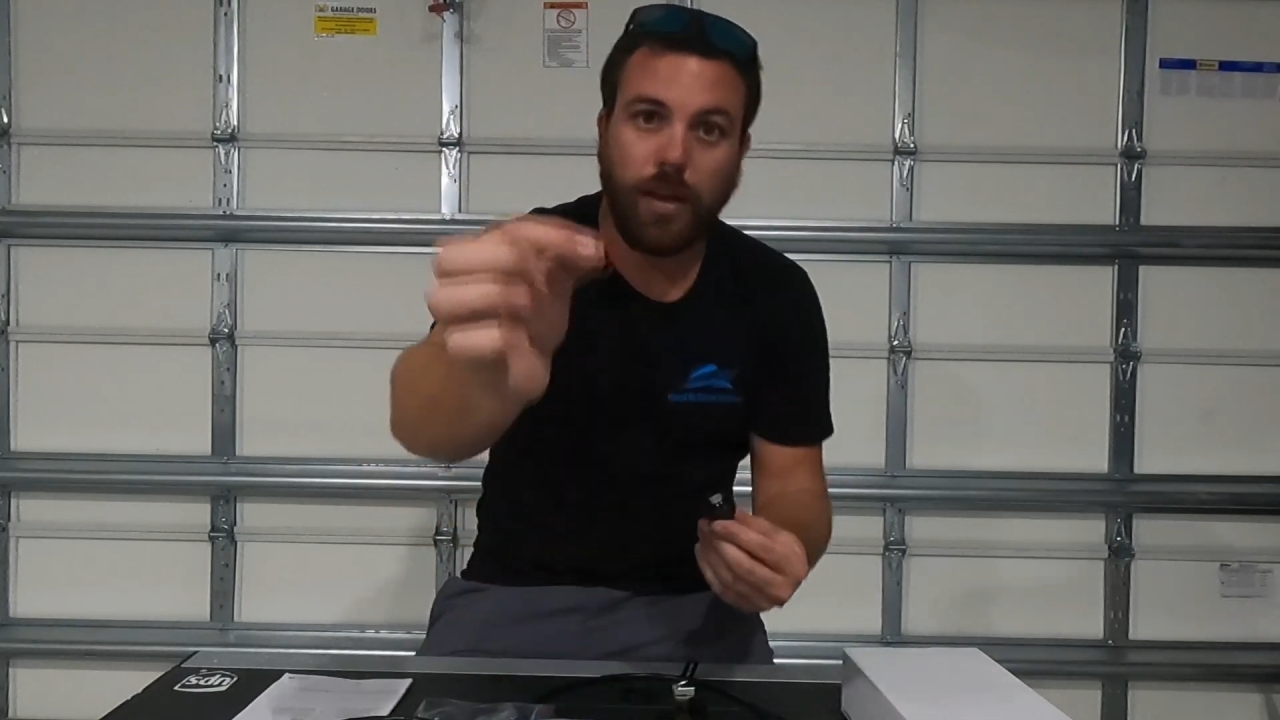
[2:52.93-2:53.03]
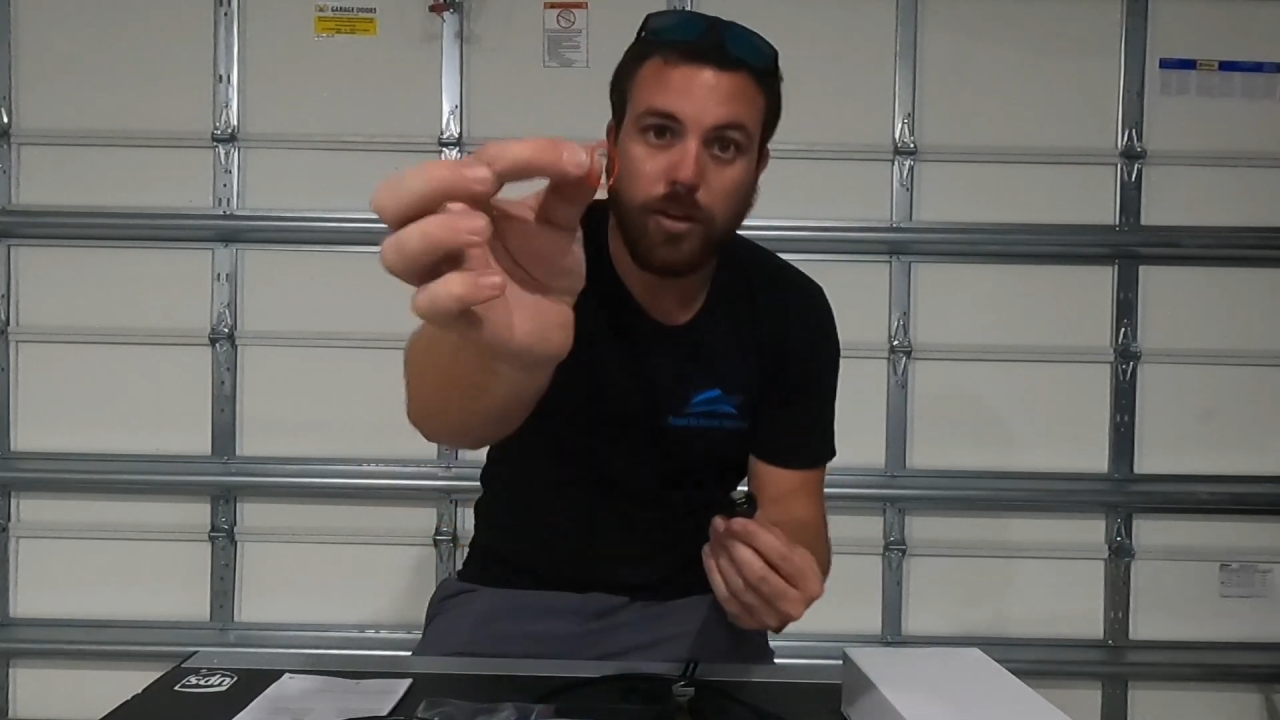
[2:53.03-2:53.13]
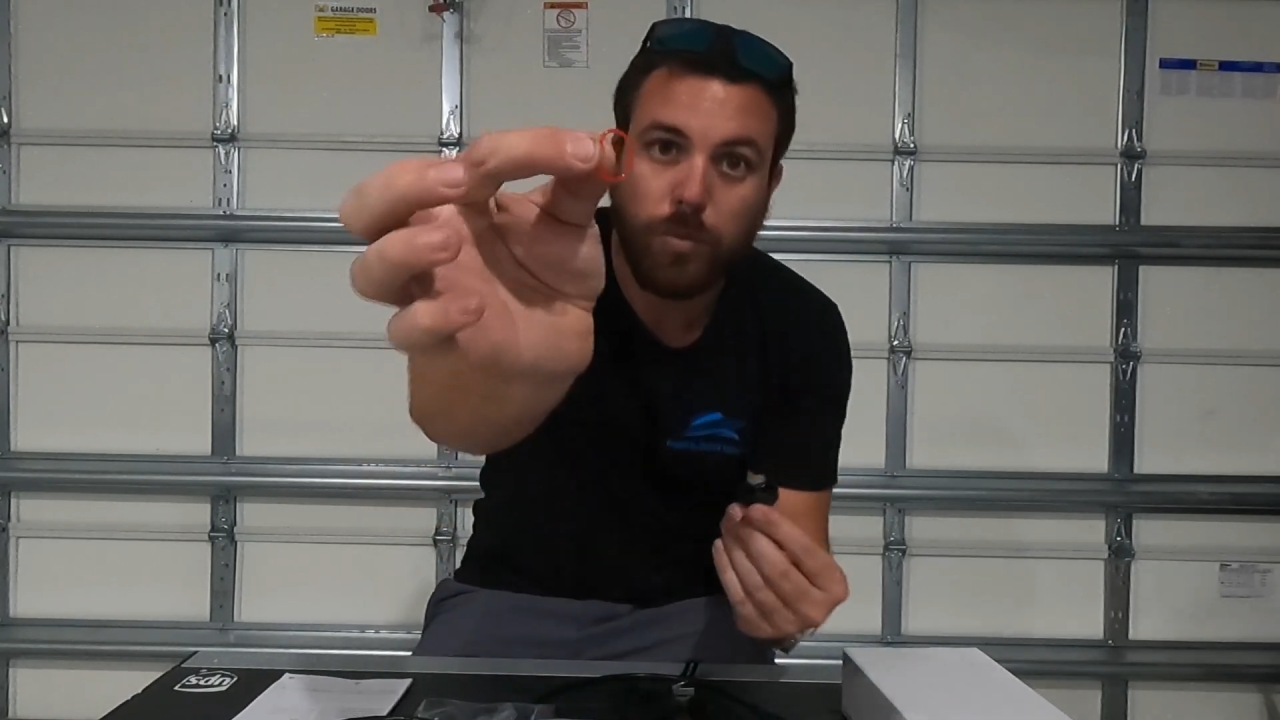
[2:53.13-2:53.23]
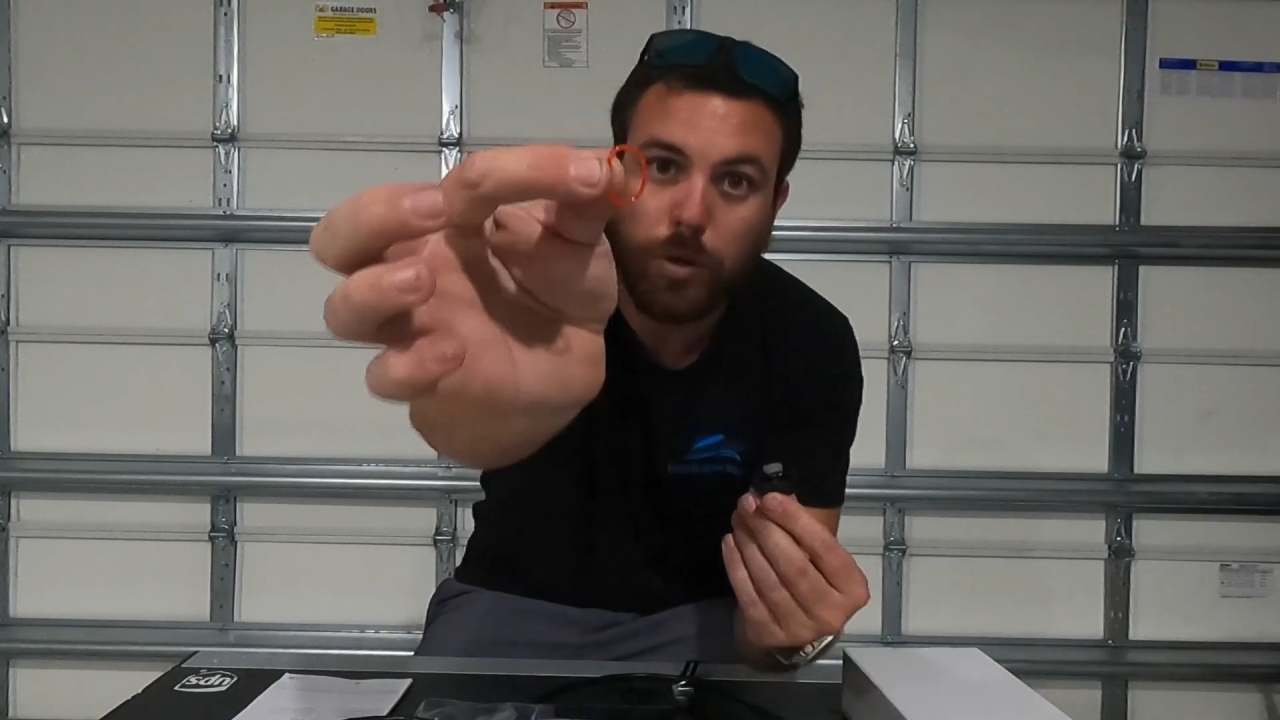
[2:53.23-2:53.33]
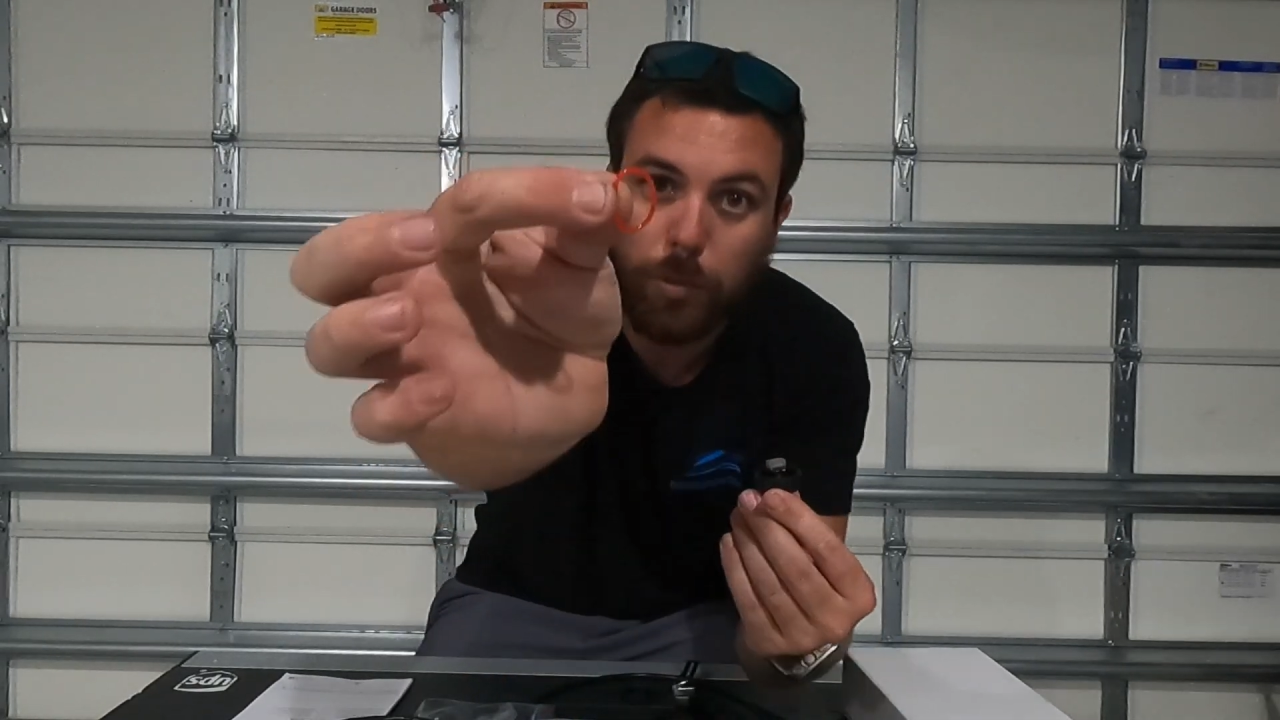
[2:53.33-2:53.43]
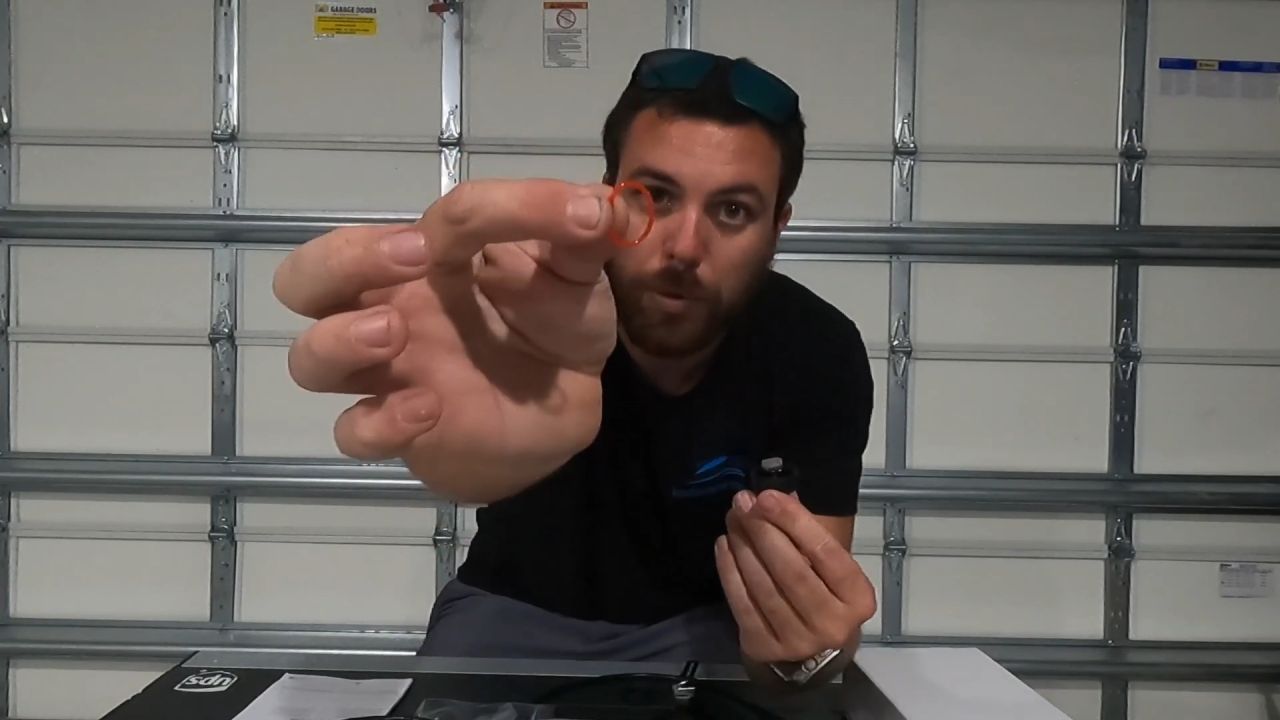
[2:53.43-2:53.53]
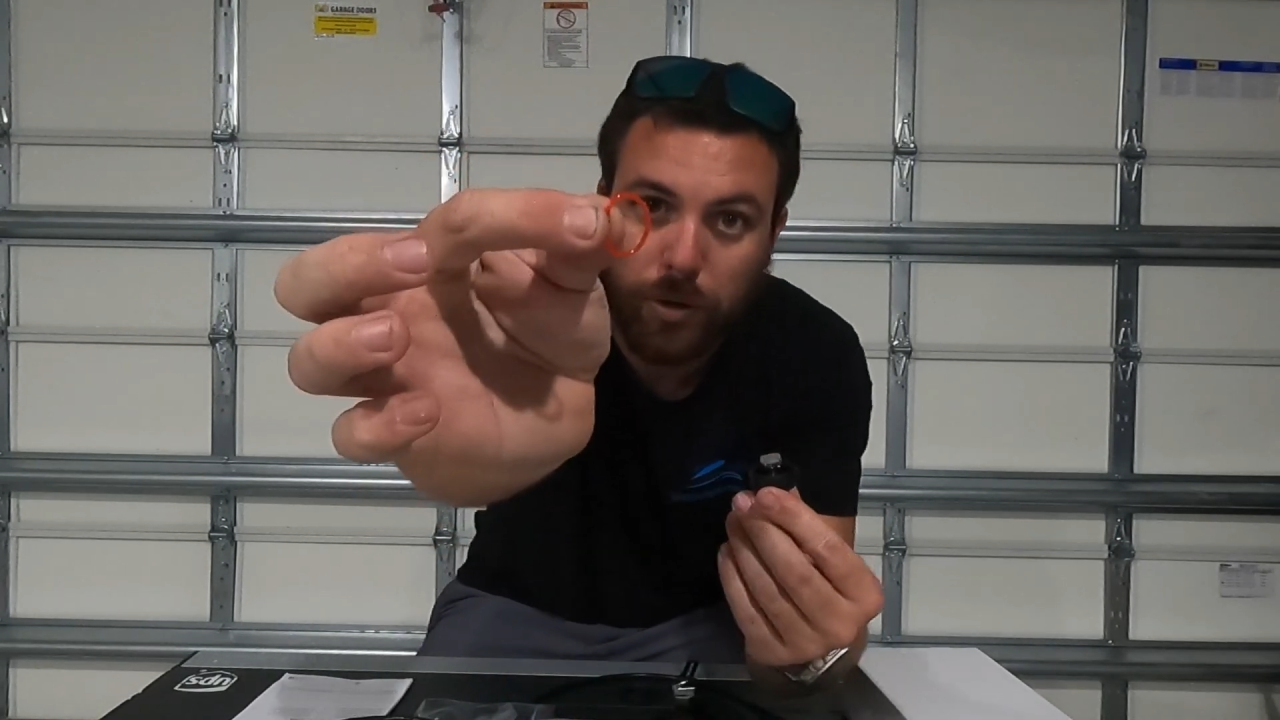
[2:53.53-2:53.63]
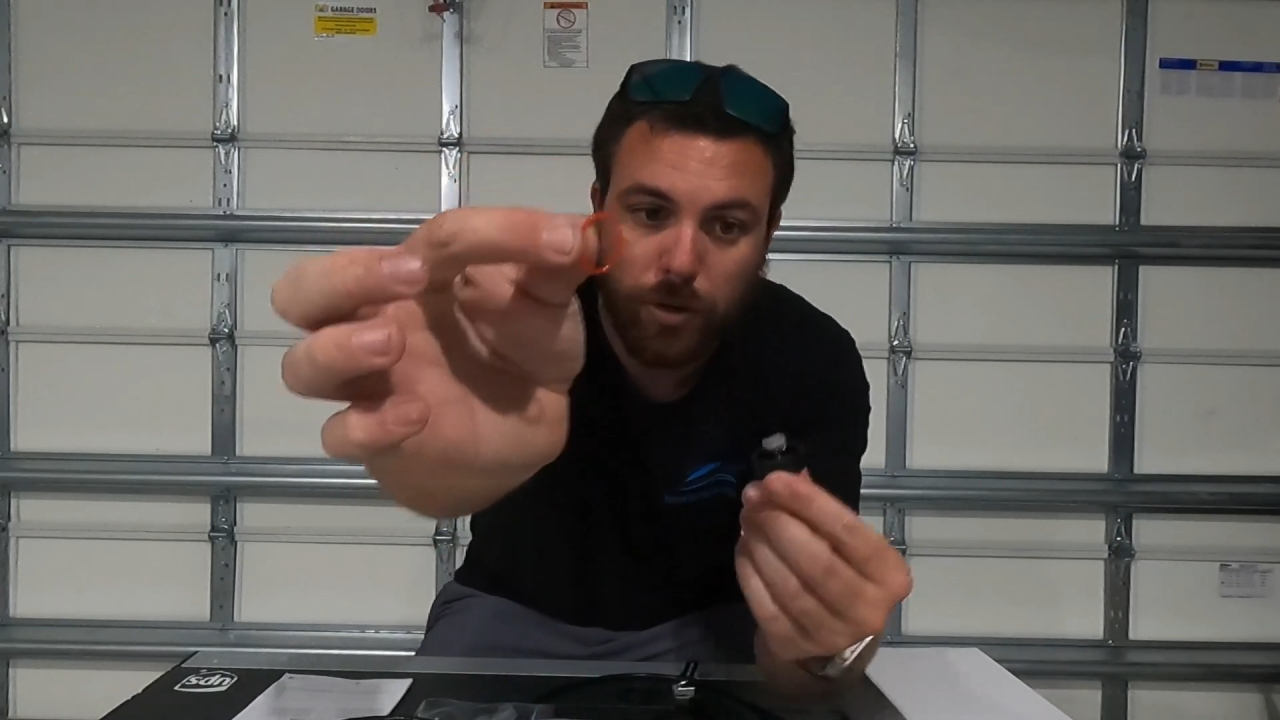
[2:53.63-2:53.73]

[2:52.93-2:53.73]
that you will put